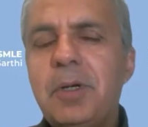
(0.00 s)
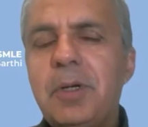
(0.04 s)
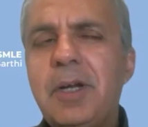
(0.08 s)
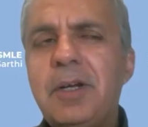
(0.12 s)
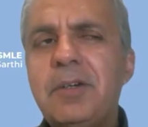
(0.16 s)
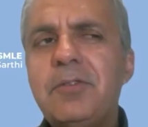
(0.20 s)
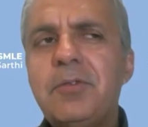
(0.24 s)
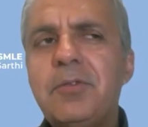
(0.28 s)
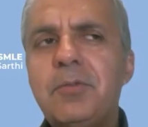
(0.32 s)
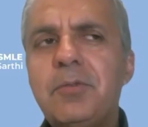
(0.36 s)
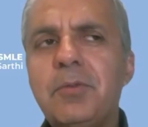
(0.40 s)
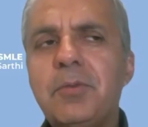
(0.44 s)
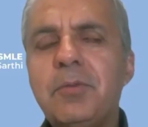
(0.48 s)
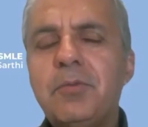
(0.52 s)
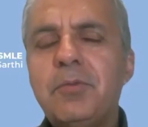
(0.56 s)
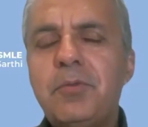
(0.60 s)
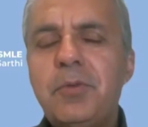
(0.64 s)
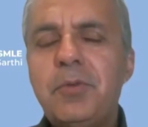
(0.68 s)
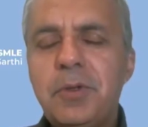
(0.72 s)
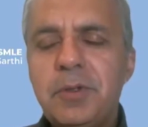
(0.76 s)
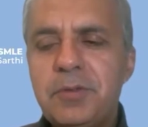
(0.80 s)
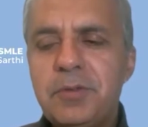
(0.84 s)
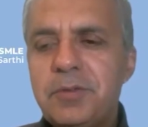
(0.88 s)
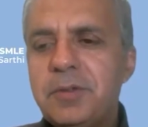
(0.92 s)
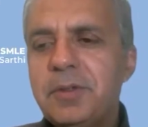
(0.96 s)
let's
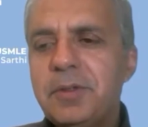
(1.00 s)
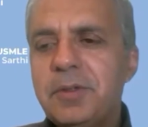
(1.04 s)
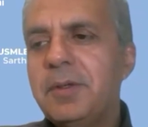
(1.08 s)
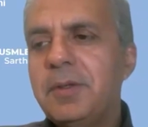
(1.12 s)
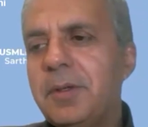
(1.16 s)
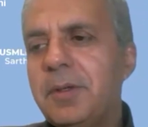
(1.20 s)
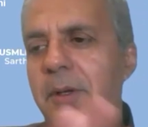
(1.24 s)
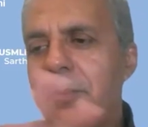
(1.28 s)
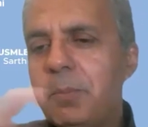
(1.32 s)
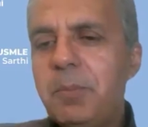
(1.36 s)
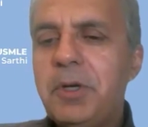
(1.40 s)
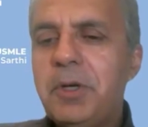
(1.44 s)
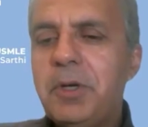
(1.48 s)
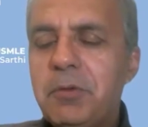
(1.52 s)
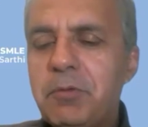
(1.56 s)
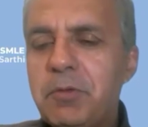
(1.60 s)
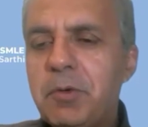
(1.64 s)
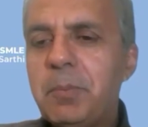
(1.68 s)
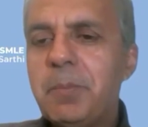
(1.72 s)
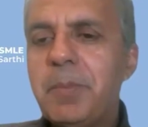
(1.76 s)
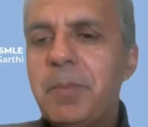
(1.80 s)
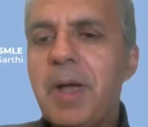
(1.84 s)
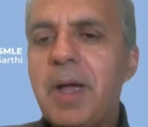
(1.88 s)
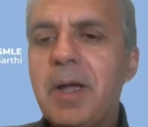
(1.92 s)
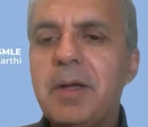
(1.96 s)
first a bit
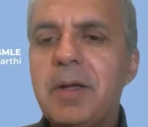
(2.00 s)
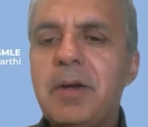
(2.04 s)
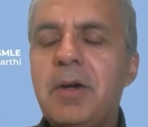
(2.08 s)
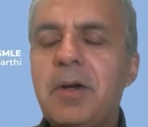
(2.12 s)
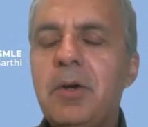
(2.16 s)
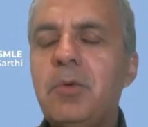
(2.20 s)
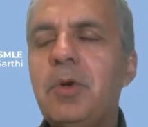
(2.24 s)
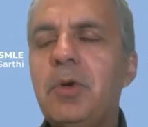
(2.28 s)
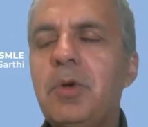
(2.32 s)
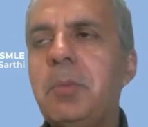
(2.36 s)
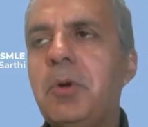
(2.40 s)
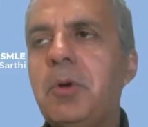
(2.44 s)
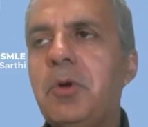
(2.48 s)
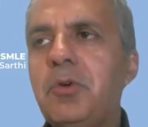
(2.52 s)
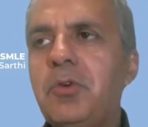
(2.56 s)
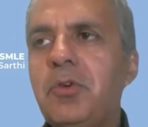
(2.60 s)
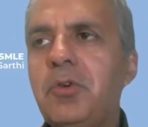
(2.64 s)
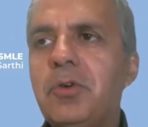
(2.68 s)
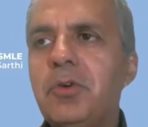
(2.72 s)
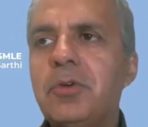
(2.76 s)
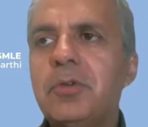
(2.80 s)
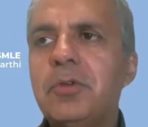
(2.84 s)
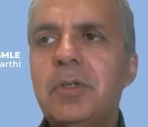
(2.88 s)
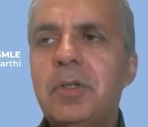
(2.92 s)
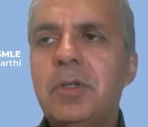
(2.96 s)
of a background about
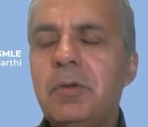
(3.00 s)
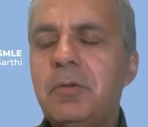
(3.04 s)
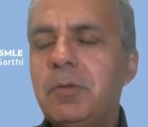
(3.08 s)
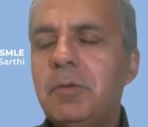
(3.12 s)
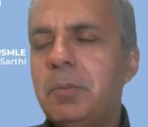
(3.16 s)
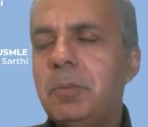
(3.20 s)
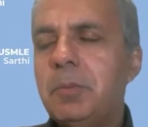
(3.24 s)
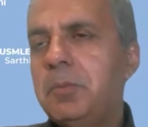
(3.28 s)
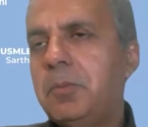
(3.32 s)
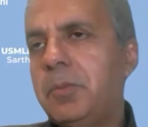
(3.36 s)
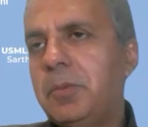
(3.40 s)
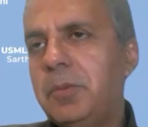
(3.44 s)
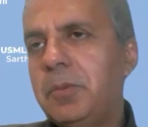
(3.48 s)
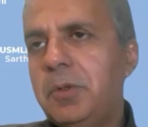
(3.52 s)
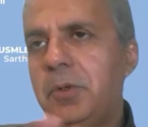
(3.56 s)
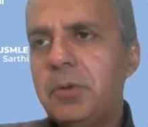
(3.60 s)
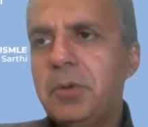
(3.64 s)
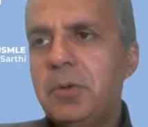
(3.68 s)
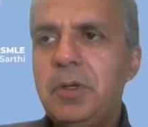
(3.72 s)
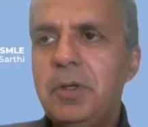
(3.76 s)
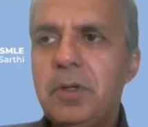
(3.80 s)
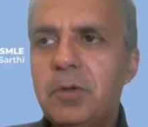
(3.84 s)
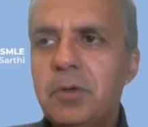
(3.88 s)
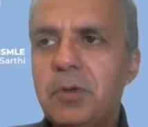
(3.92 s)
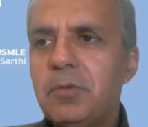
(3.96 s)
yourself, you
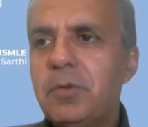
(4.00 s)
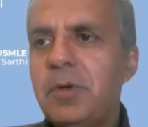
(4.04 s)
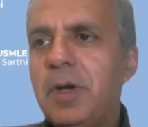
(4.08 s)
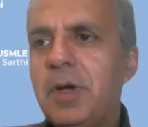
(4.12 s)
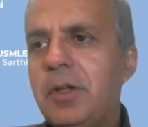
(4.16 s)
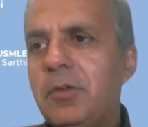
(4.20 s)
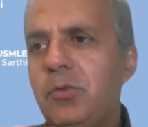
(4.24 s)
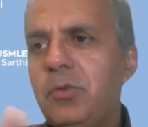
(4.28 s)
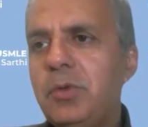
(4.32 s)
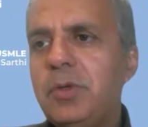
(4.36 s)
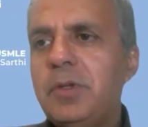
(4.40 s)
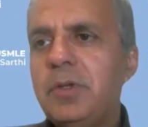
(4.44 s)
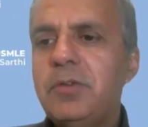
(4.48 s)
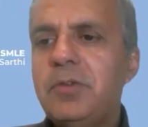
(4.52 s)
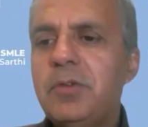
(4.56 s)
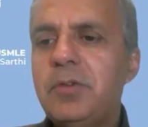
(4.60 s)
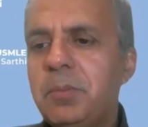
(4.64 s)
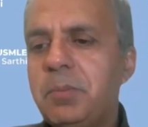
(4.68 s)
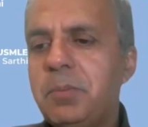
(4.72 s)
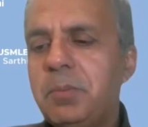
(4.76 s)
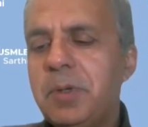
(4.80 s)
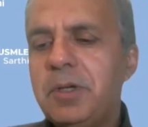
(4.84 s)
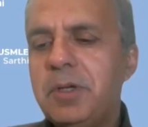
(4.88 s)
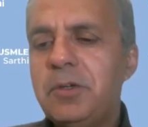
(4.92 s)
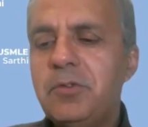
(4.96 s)
know, year of
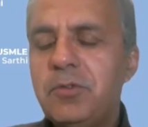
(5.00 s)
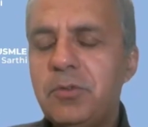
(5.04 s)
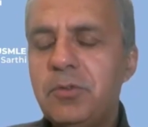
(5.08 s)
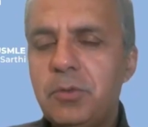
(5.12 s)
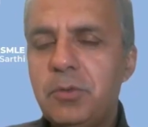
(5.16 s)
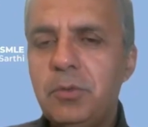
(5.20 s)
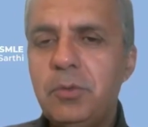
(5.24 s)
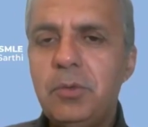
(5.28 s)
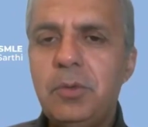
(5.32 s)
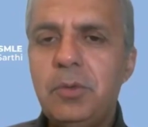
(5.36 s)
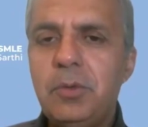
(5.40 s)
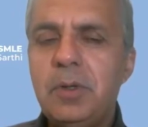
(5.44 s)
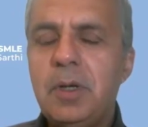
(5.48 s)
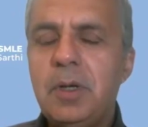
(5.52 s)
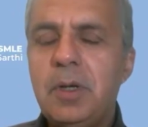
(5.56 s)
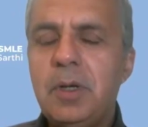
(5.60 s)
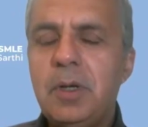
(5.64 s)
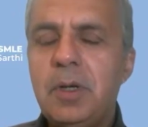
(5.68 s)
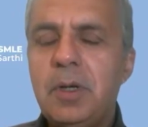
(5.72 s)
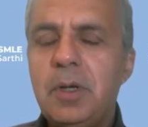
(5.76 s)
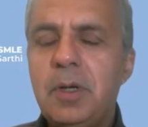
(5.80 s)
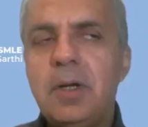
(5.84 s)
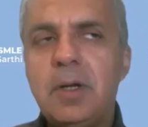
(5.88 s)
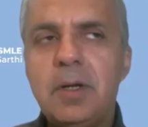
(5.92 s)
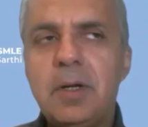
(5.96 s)
graduation, med school,
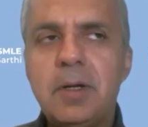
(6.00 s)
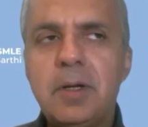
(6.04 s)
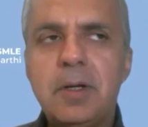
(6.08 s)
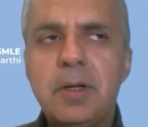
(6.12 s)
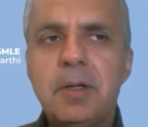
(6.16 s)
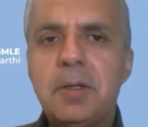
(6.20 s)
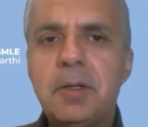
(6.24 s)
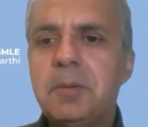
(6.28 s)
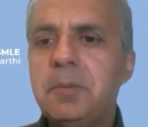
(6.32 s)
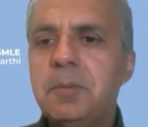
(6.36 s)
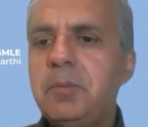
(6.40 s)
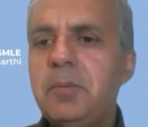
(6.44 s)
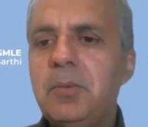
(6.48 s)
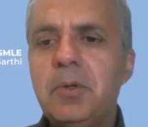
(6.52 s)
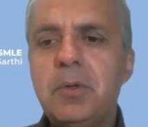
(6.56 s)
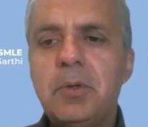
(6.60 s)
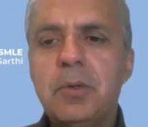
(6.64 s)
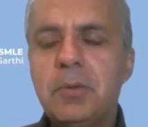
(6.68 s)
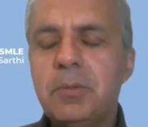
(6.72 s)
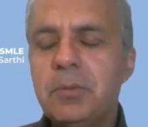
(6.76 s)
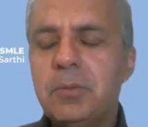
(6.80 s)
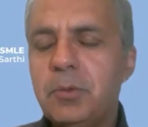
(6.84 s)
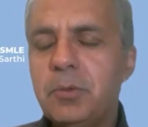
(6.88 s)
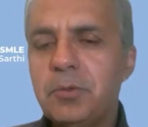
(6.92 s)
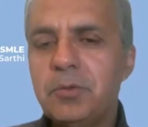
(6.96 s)

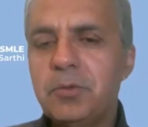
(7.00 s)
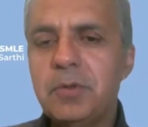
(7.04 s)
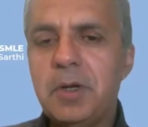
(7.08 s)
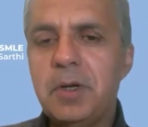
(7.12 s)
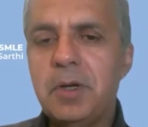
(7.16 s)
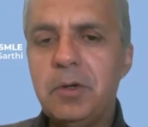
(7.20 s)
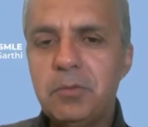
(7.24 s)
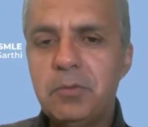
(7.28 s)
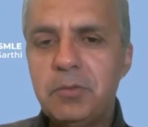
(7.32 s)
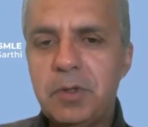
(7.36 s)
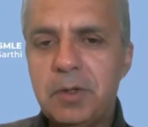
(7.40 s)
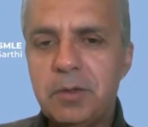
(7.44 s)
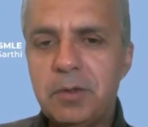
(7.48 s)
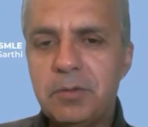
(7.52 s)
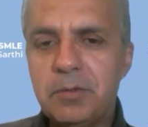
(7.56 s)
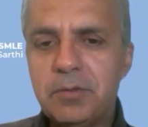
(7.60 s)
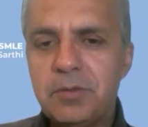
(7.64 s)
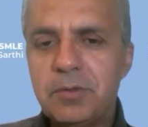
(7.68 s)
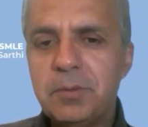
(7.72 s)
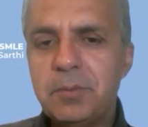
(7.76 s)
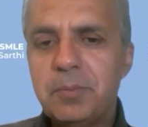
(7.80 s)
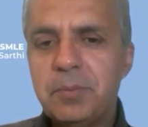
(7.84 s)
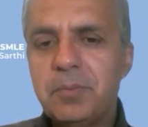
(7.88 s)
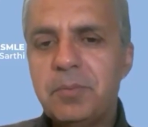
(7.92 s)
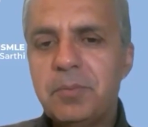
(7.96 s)
those kind of
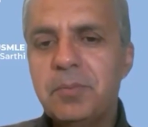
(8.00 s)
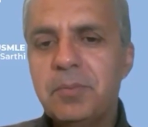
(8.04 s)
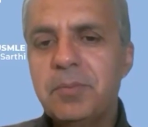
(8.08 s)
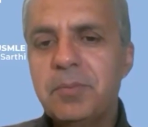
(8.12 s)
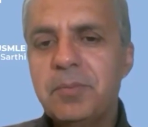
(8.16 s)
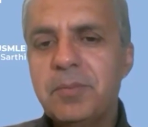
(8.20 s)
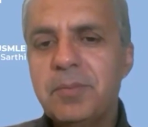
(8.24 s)
things.